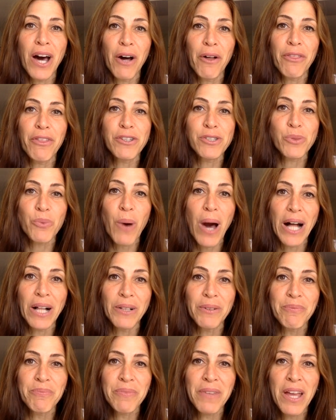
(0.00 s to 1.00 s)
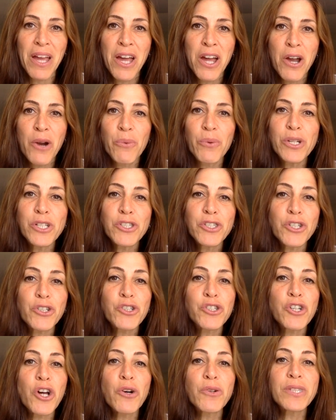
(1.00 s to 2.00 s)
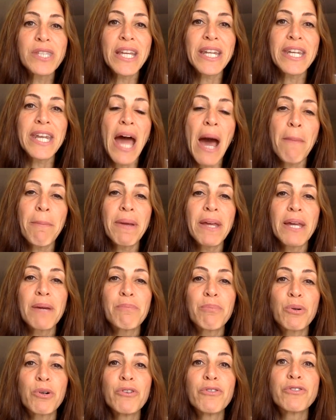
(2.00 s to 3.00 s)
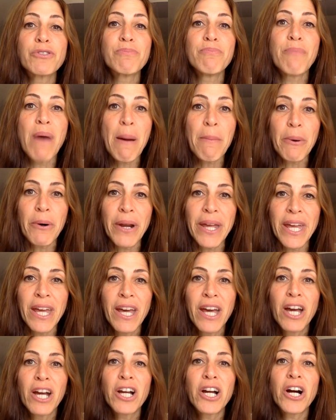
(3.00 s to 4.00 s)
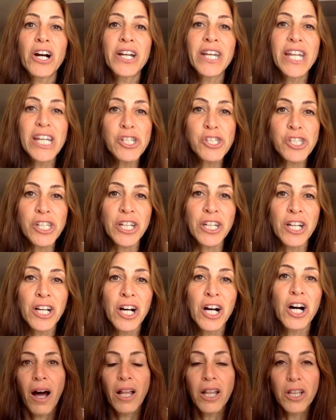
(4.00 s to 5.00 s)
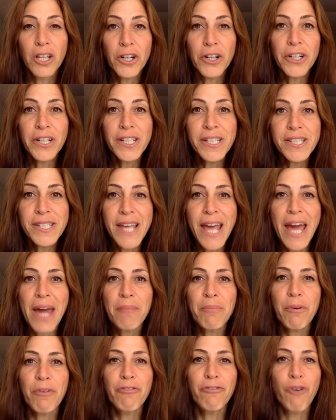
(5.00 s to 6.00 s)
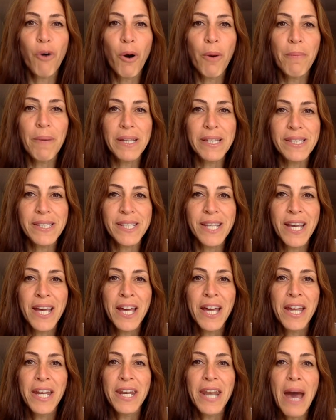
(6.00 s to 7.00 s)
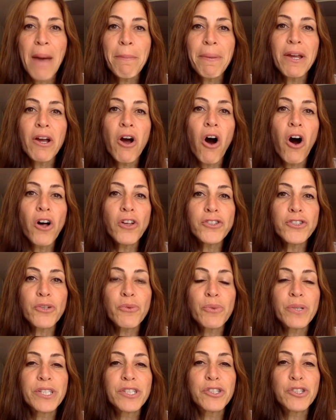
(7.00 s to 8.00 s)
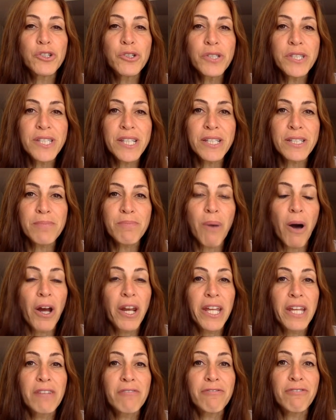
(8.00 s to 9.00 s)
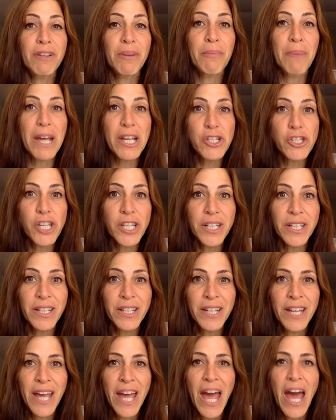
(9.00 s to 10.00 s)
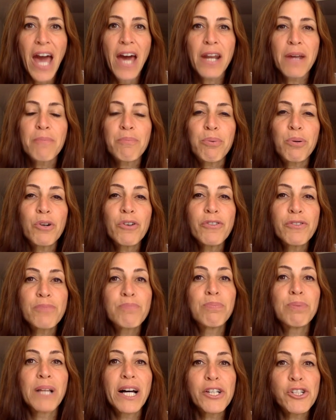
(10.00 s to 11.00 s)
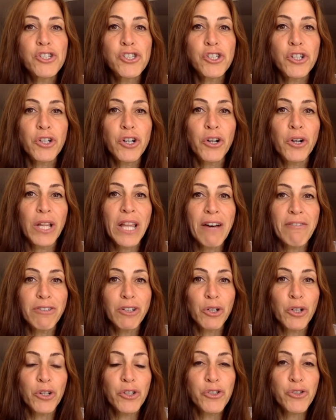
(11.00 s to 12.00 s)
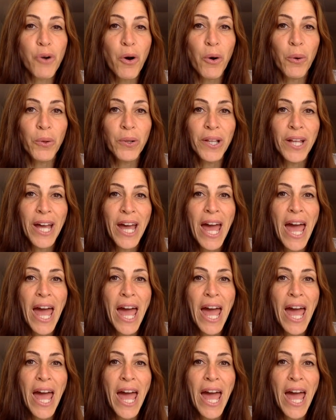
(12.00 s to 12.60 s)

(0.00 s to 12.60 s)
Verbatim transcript: health as well. Research shows that napping improves memory, cognition, alertness, and performance. Napping also reduces body inflammation and improves blood sugar level control